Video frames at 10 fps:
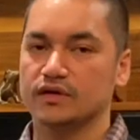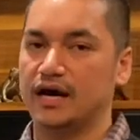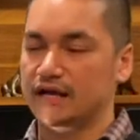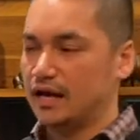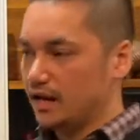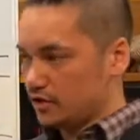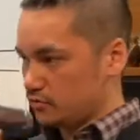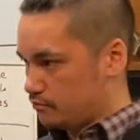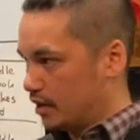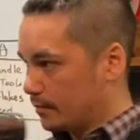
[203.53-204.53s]
I, I like
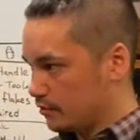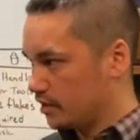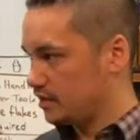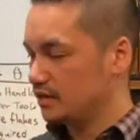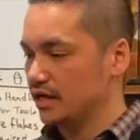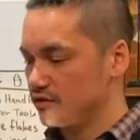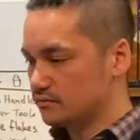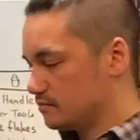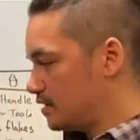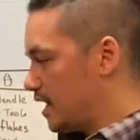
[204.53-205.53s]
to properly like
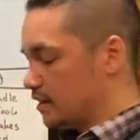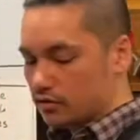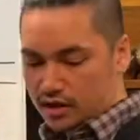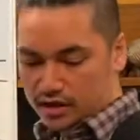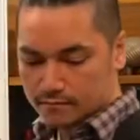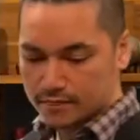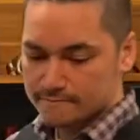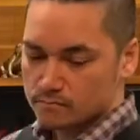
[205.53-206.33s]
handle it.